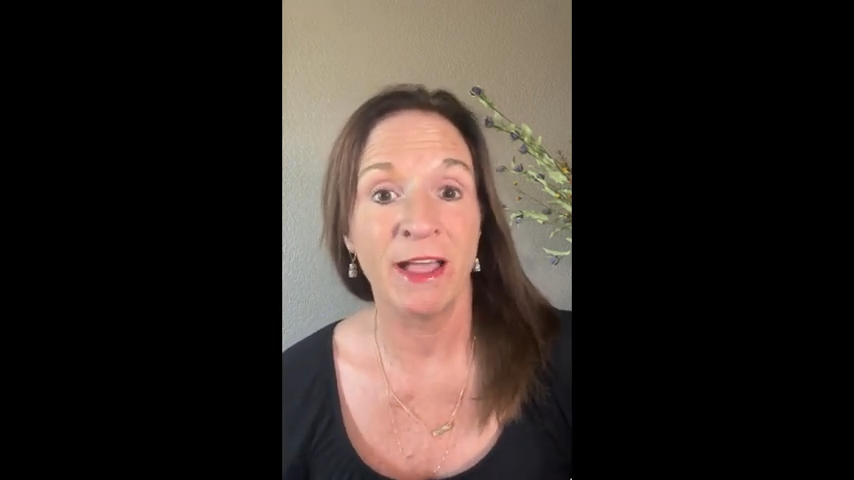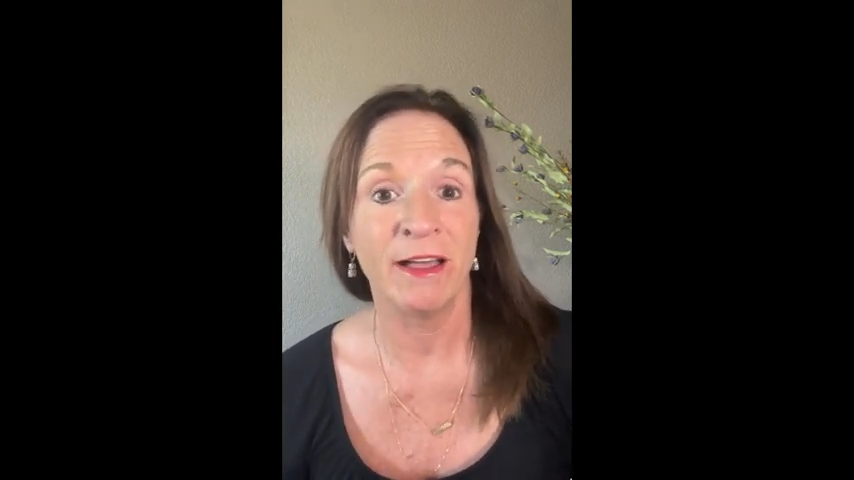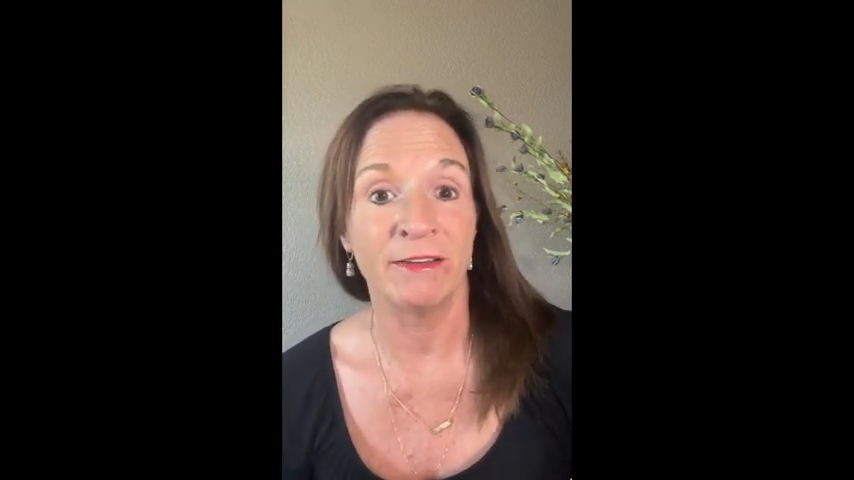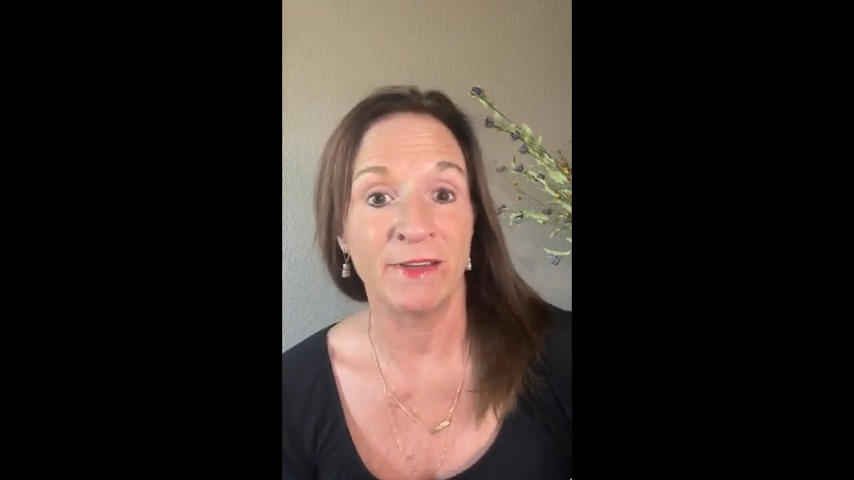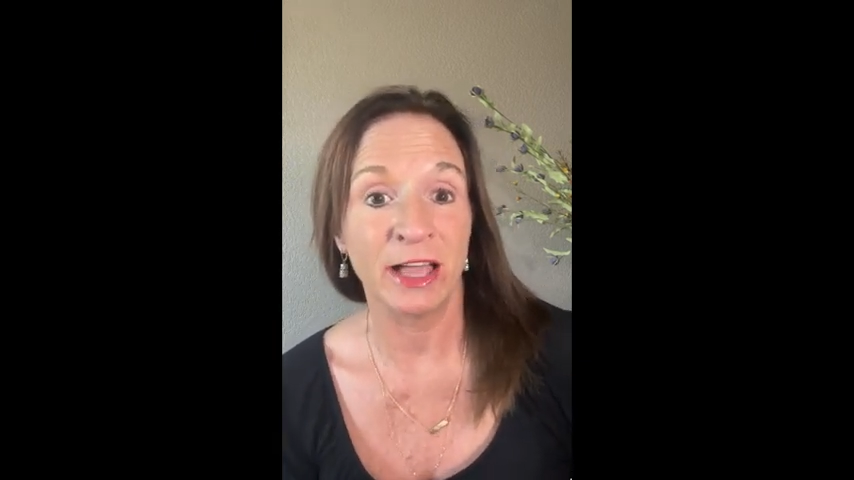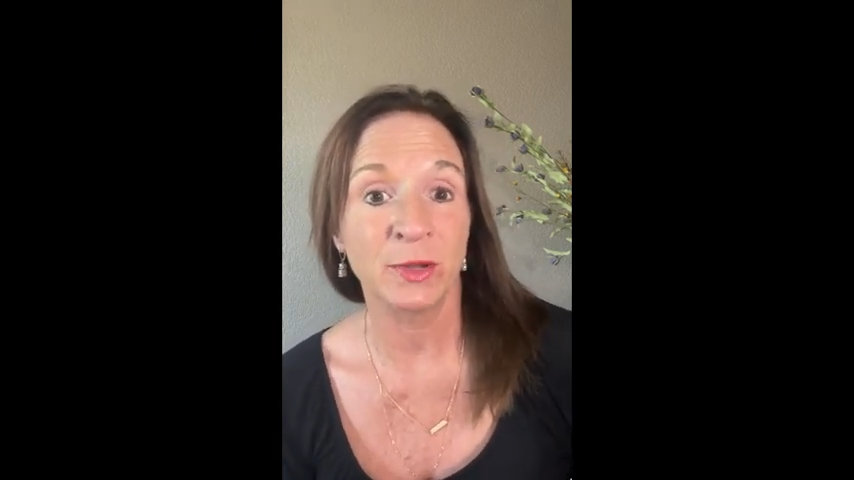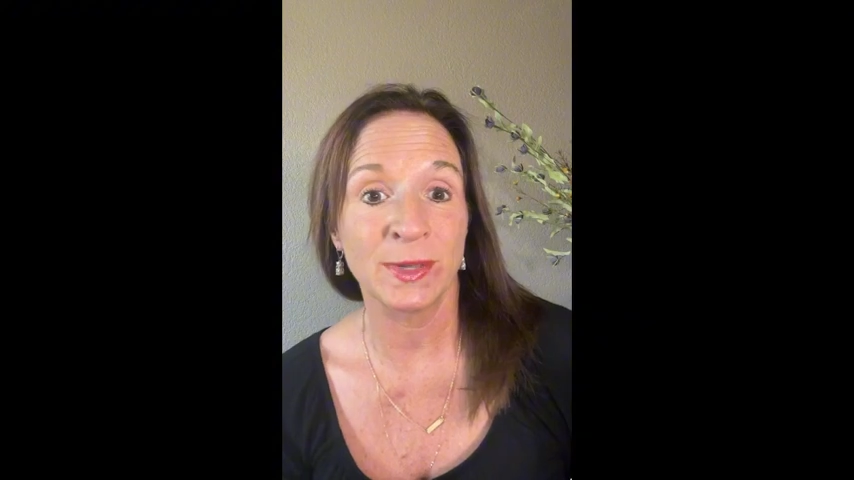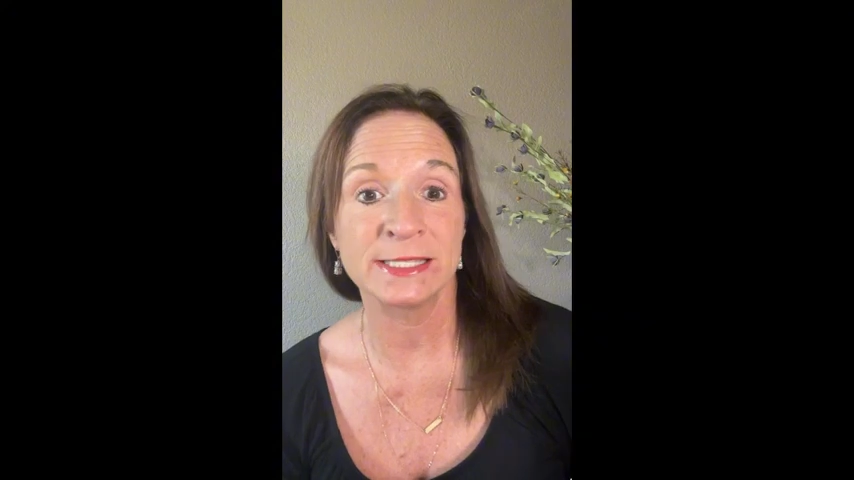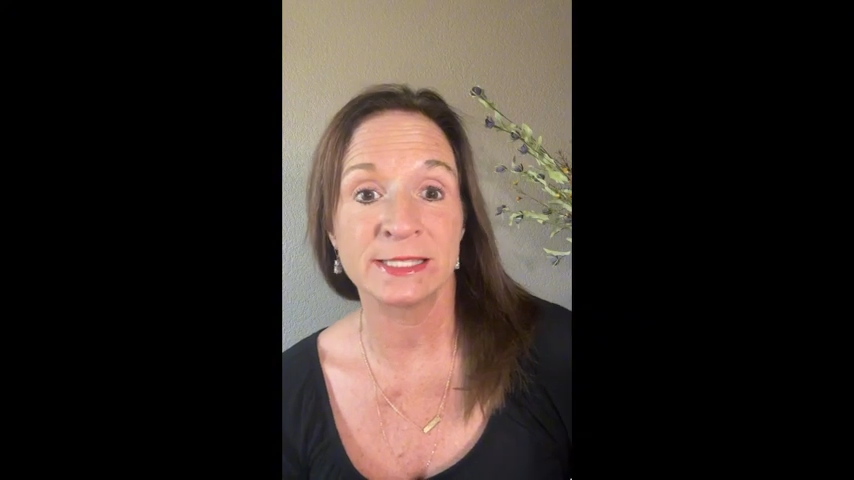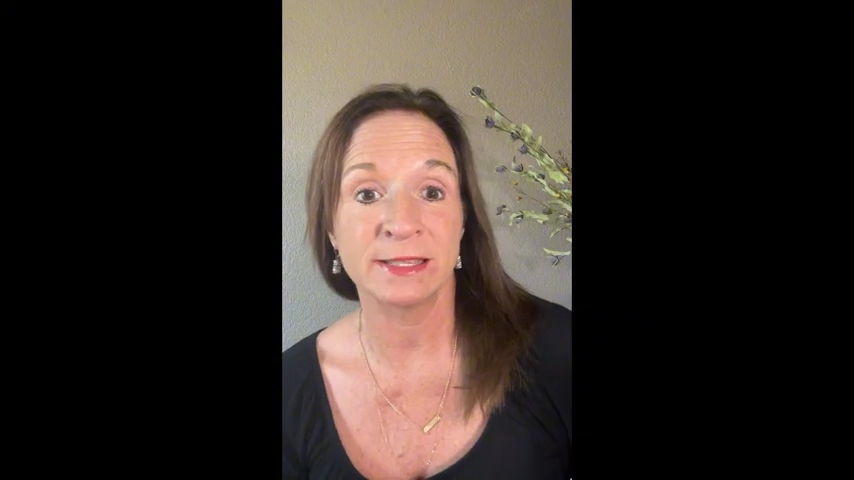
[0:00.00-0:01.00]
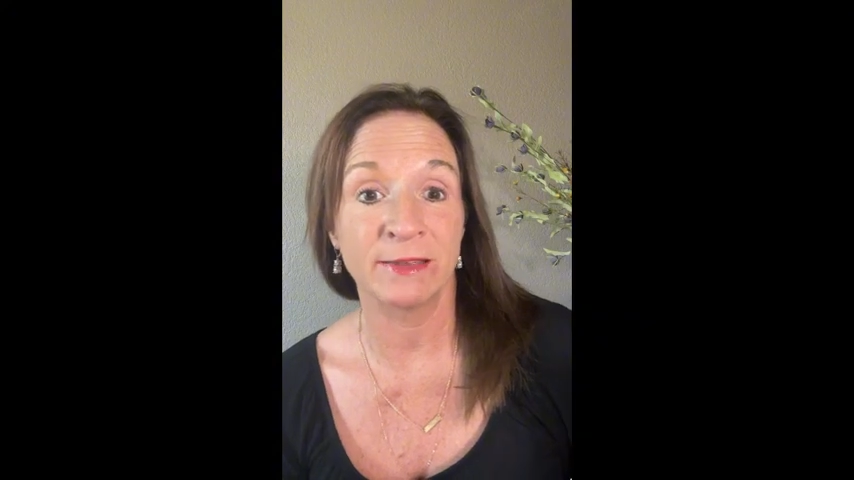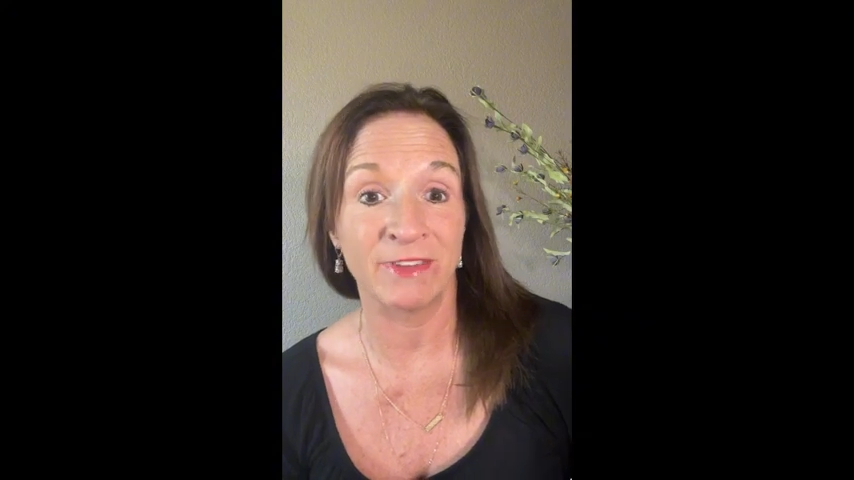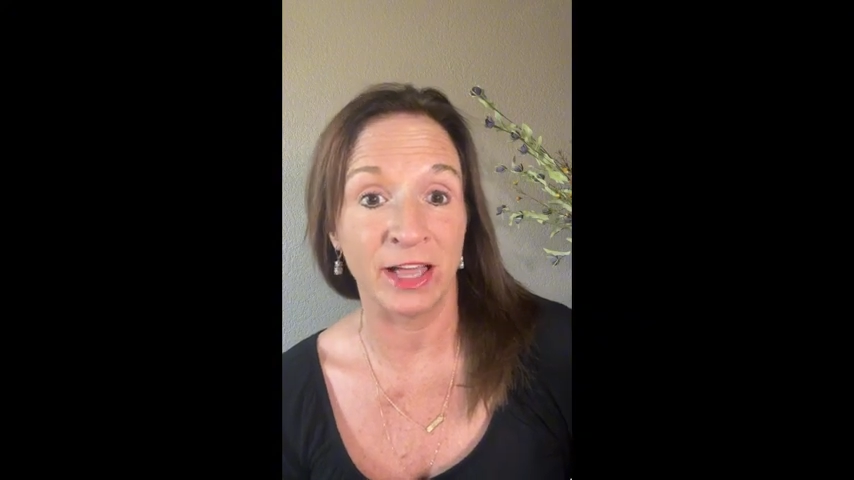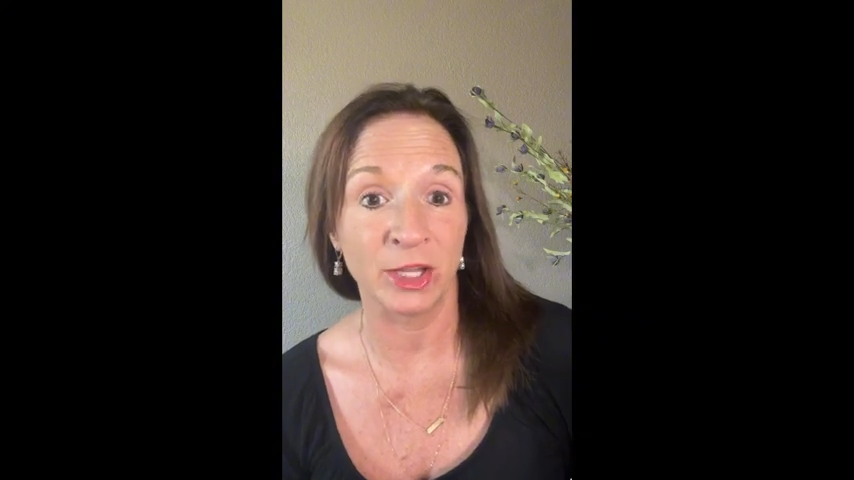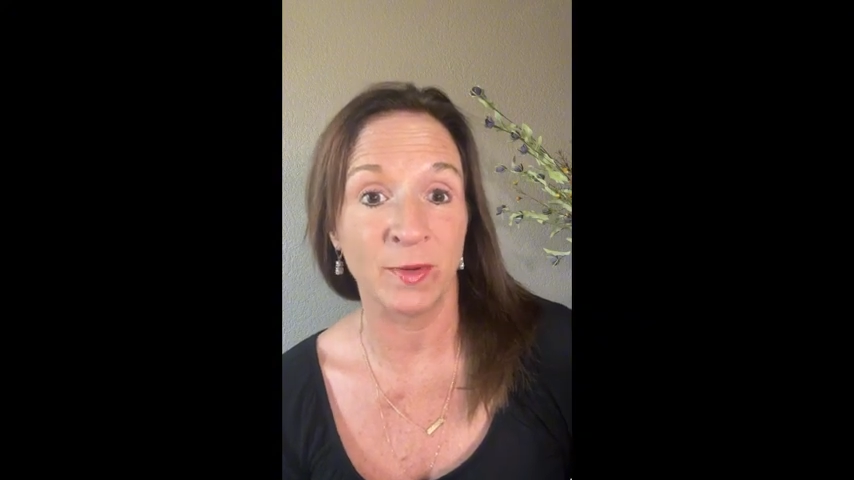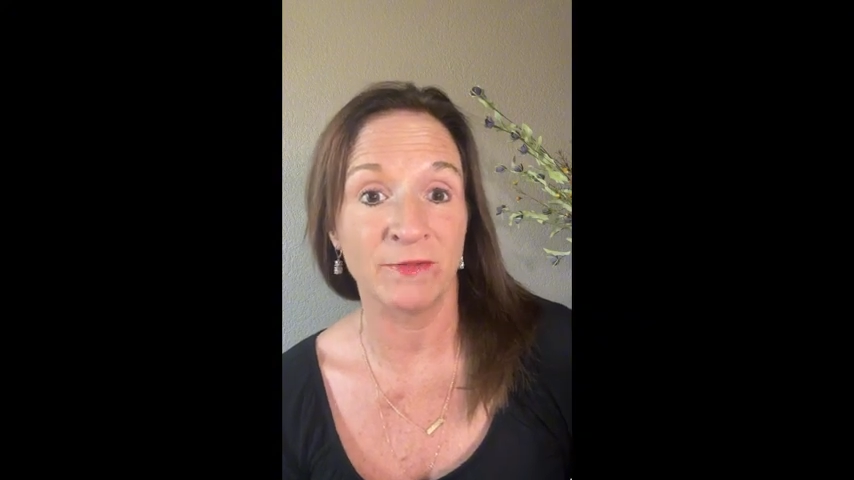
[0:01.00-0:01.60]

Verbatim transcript: evaluates the value